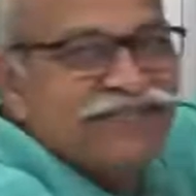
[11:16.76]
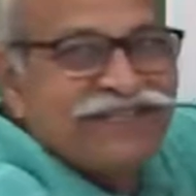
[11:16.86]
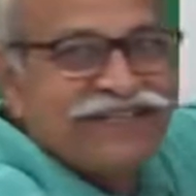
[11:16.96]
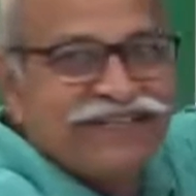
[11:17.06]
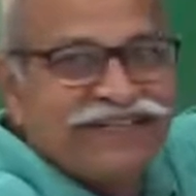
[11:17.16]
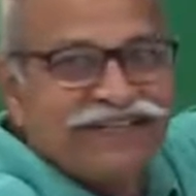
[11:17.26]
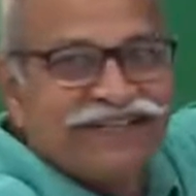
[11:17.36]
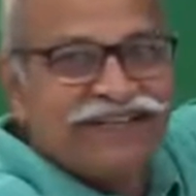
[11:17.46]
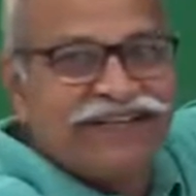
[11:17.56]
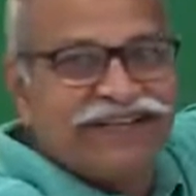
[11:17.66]
in a
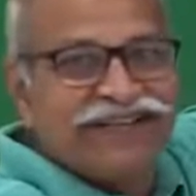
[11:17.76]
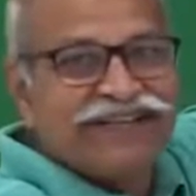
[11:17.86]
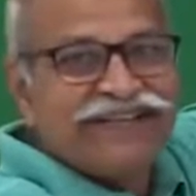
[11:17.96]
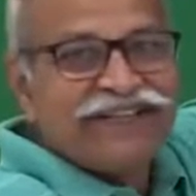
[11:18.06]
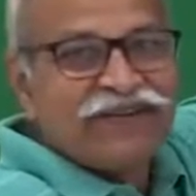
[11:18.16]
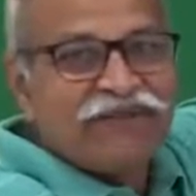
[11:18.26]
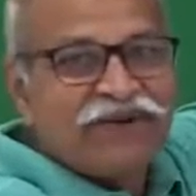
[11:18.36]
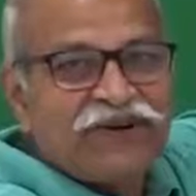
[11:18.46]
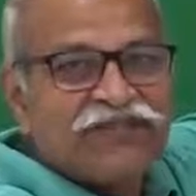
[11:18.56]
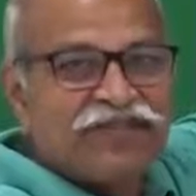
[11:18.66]
nutshell,
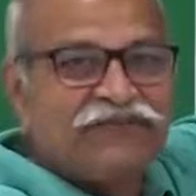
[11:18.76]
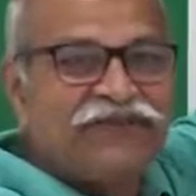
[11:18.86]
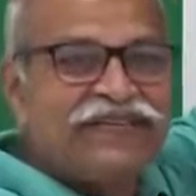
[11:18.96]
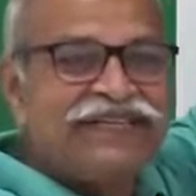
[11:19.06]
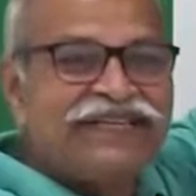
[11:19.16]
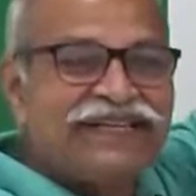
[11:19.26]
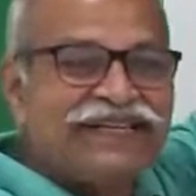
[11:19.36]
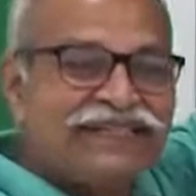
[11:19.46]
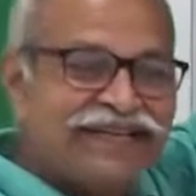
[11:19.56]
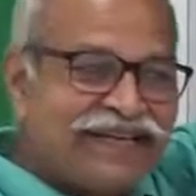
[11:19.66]
because if it is
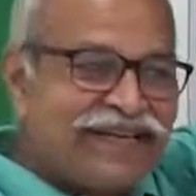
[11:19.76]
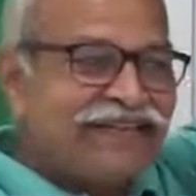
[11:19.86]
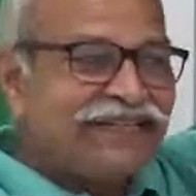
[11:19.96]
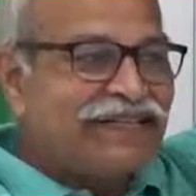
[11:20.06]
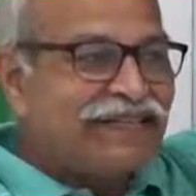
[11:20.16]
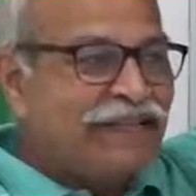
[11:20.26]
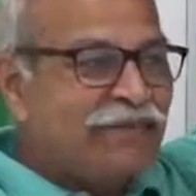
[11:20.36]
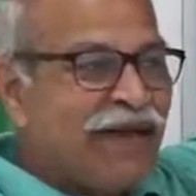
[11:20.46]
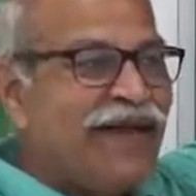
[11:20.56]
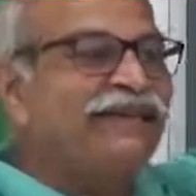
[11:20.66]
at rest and
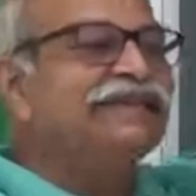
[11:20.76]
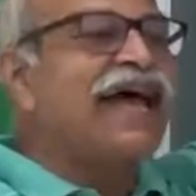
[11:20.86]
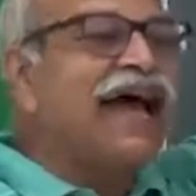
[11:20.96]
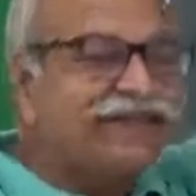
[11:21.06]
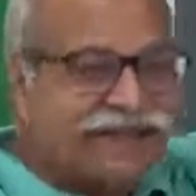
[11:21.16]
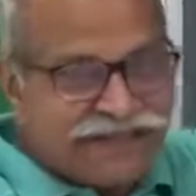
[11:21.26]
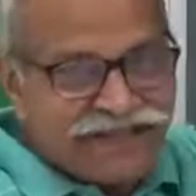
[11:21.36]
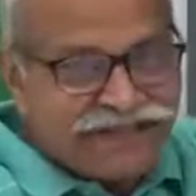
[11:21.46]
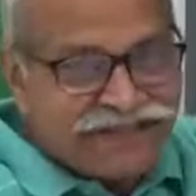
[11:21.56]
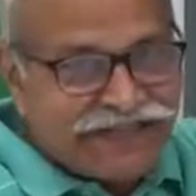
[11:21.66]
remains at
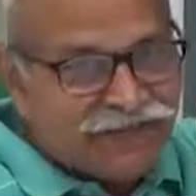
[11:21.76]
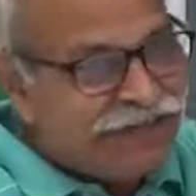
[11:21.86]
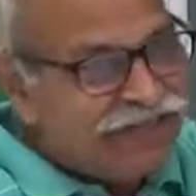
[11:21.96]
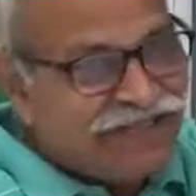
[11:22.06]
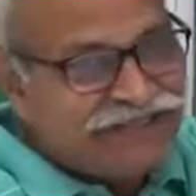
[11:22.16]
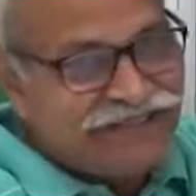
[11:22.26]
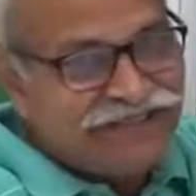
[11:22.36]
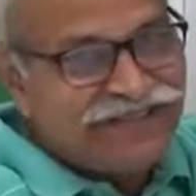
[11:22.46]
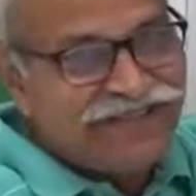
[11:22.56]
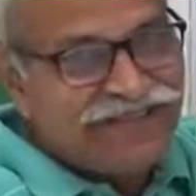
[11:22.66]
rest, that means
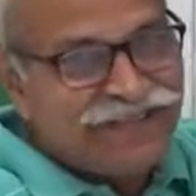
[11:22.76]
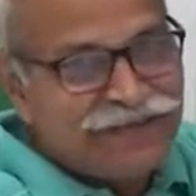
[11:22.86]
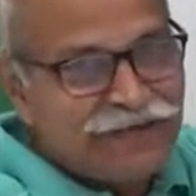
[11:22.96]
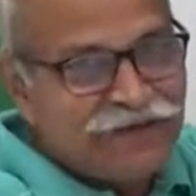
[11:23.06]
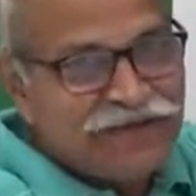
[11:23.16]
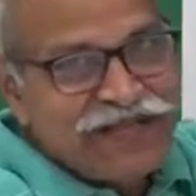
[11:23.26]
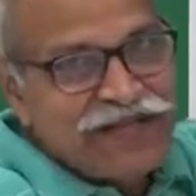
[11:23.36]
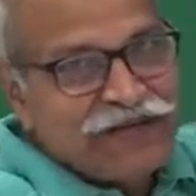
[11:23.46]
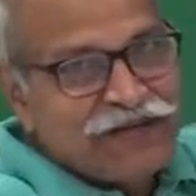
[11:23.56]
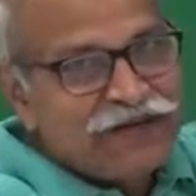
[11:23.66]
acceleration is 0,
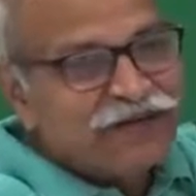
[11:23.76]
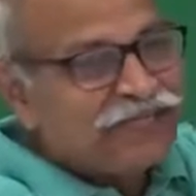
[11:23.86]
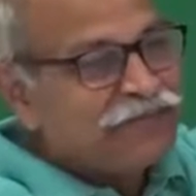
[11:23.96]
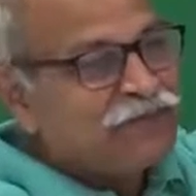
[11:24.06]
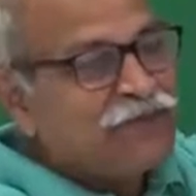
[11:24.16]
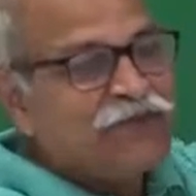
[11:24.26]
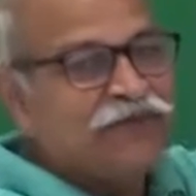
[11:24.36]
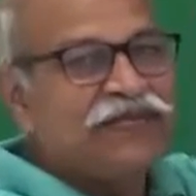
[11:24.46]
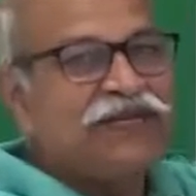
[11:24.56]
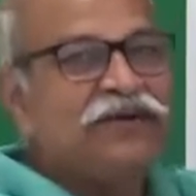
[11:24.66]
or it moves
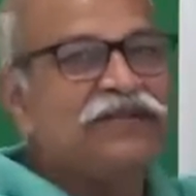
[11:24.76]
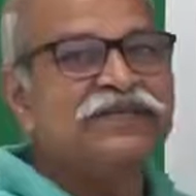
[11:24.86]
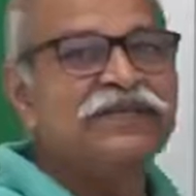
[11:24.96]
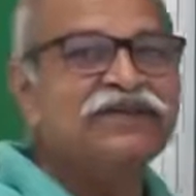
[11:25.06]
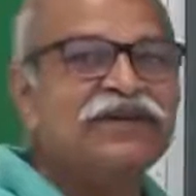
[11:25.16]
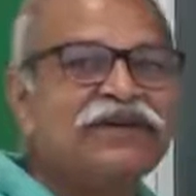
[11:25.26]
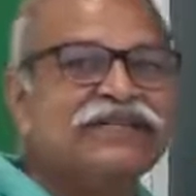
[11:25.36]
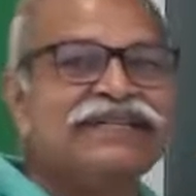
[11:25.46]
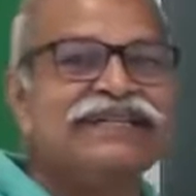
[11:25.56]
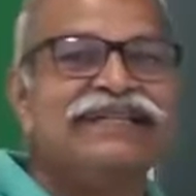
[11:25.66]
with a constant
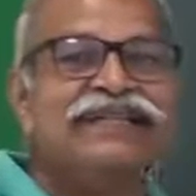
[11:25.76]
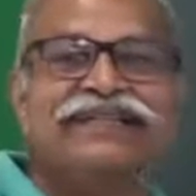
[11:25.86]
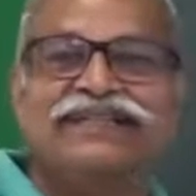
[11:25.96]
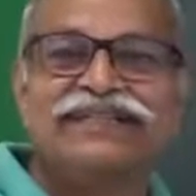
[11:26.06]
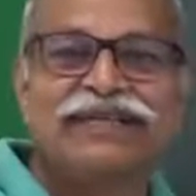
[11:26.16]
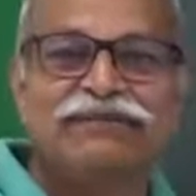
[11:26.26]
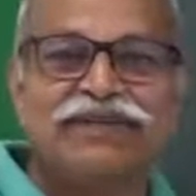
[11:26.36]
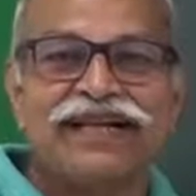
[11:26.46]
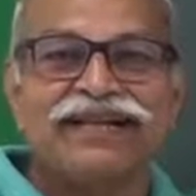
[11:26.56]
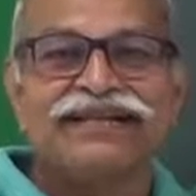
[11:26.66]
velocity in the same
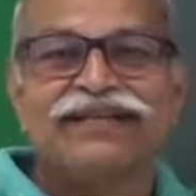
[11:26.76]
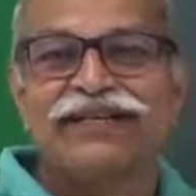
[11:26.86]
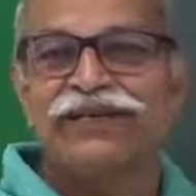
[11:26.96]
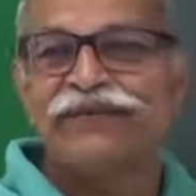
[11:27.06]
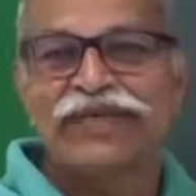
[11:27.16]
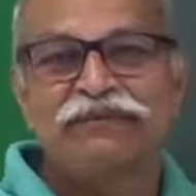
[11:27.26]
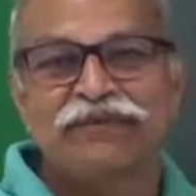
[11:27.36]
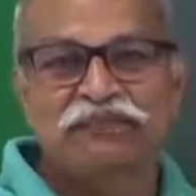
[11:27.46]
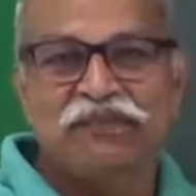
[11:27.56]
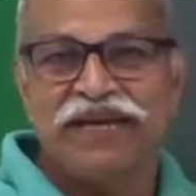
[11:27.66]
direction,
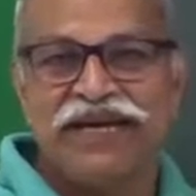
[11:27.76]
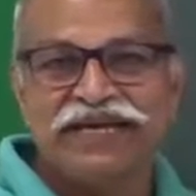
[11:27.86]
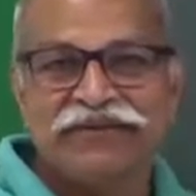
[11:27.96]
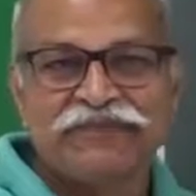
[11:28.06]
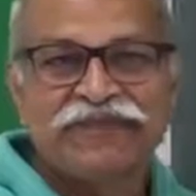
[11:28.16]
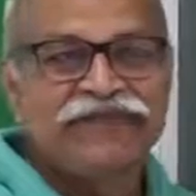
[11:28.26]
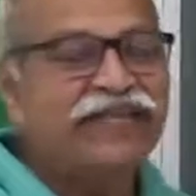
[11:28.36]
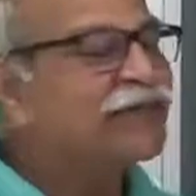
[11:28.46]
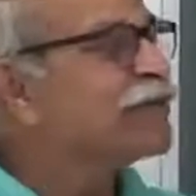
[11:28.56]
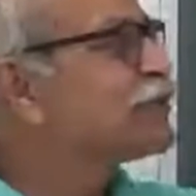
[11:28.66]
same speed,
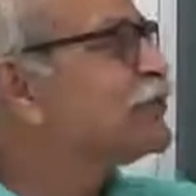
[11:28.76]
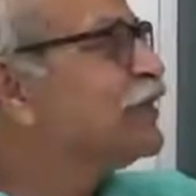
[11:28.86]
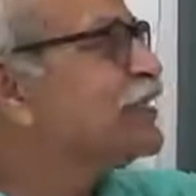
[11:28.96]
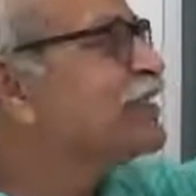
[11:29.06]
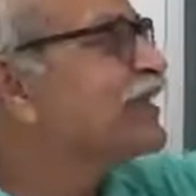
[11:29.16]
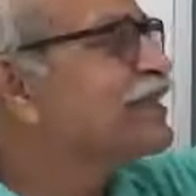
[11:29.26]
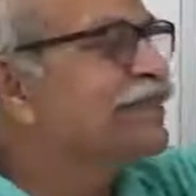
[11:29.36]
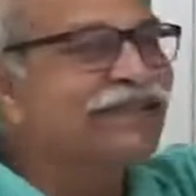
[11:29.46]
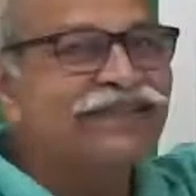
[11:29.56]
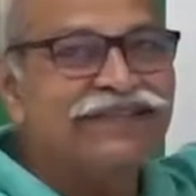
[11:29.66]
that also means
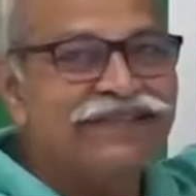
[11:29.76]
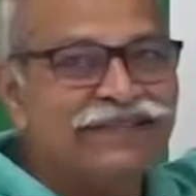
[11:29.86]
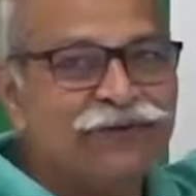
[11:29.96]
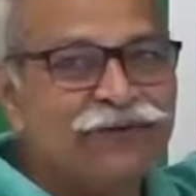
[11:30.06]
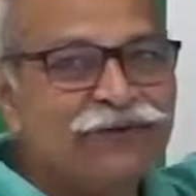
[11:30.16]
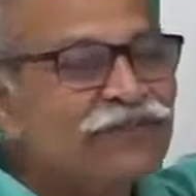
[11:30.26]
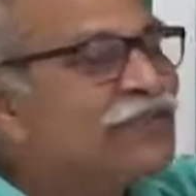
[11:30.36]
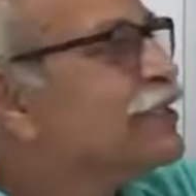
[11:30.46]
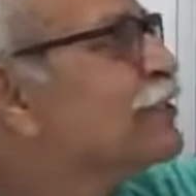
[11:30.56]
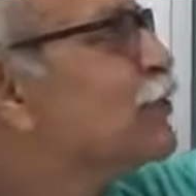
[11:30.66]
acceleration 0.
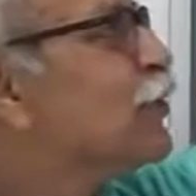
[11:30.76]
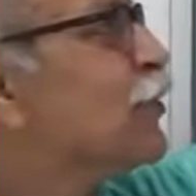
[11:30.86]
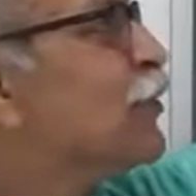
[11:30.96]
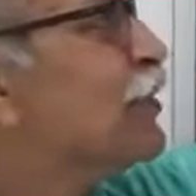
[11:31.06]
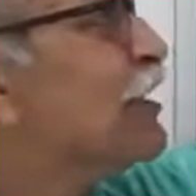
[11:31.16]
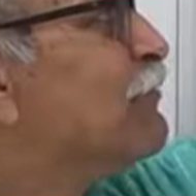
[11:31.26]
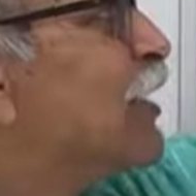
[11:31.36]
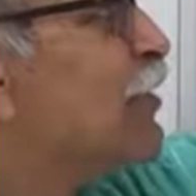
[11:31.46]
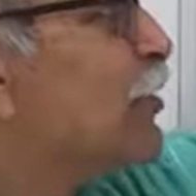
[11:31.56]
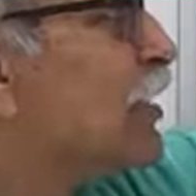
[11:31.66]
So, if you
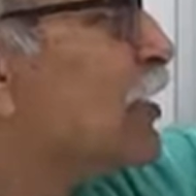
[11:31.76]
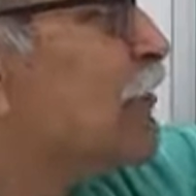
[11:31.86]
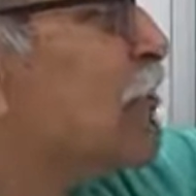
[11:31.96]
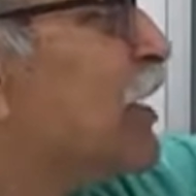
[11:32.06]
are talking of a